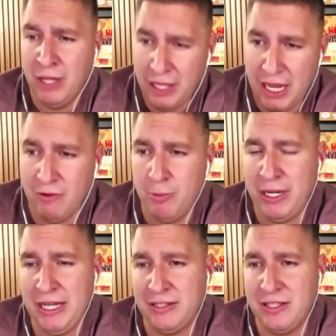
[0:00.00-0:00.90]
Everybody
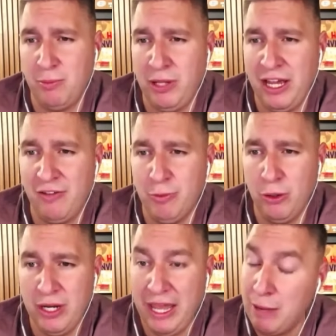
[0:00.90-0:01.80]
gets into playoff
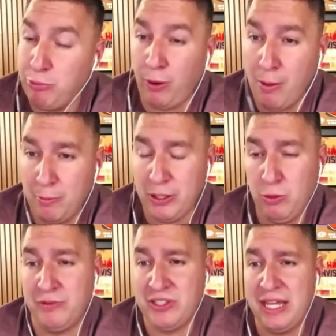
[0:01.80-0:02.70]
mode and probably would
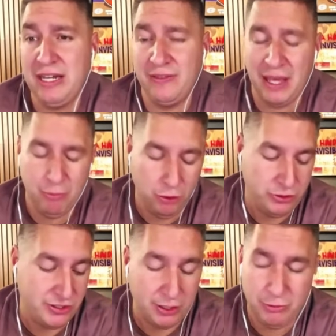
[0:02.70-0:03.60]
have stayed in that mode to
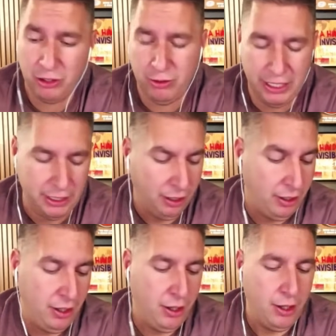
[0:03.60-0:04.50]
some degree.
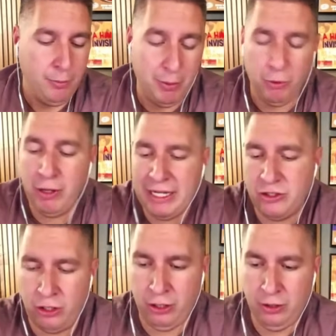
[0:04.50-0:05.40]
But Murray gets
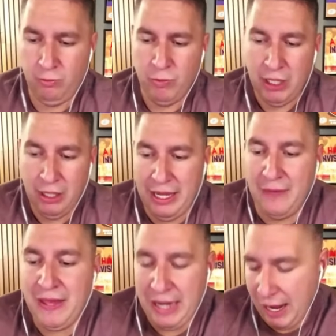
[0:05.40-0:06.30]
hurt. And
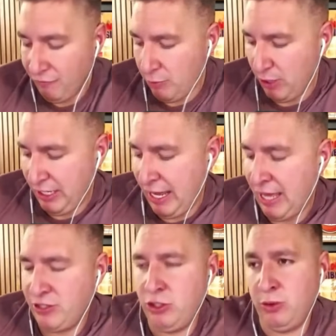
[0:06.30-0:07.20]
then everybody
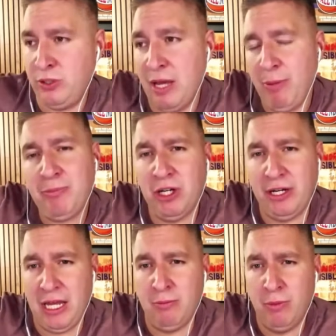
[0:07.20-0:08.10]
has to step up their
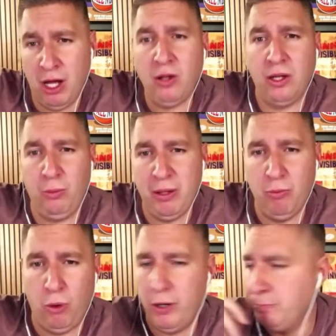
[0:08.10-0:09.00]
game a little bit
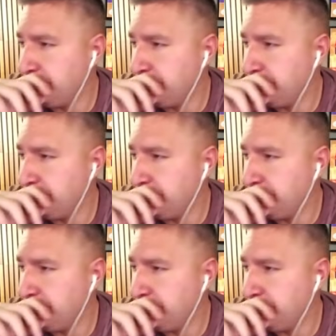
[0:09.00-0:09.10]
more.